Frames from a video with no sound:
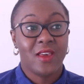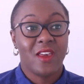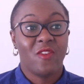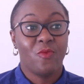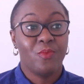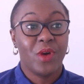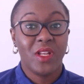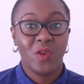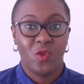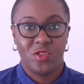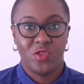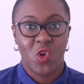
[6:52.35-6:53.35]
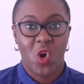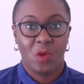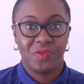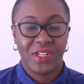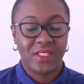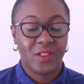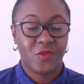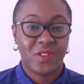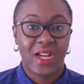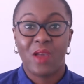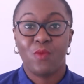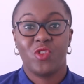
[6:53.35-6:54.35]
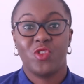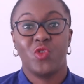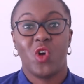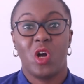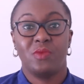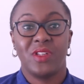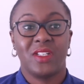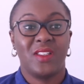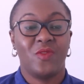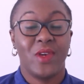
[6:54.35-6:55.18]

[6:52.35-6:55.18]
If money was no object, if time was no object,